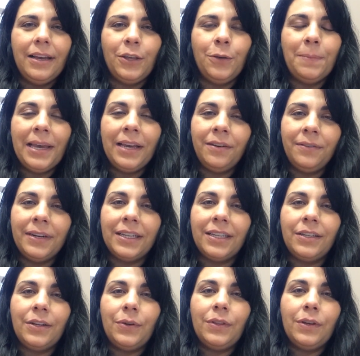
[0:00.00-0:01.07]
You may already
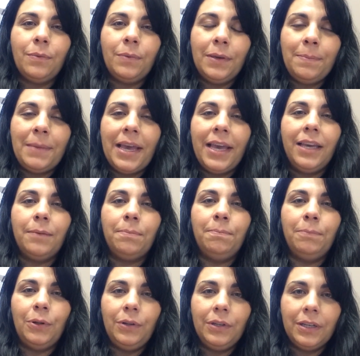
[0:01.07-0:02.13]
know that we make
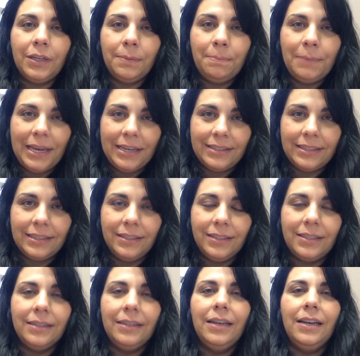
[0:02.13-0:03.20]
bulk bases,